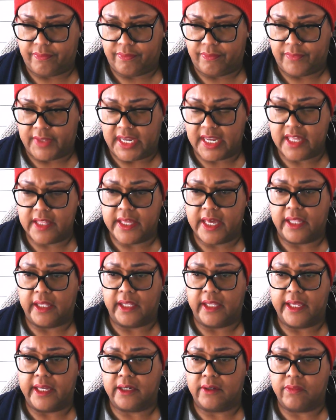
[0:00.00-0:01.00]
He that
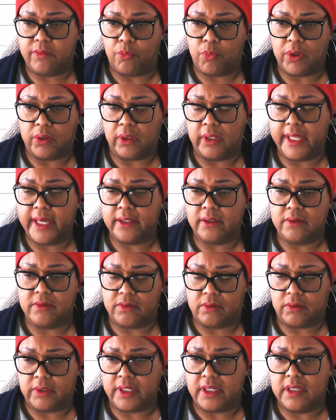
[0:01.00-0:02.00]
letteth will let
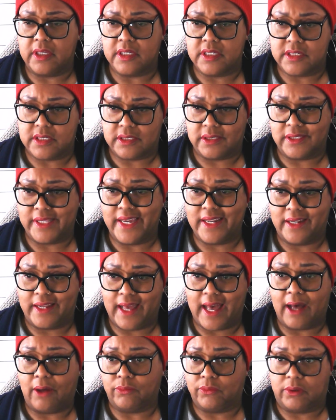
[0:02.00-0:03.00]
until he is let out,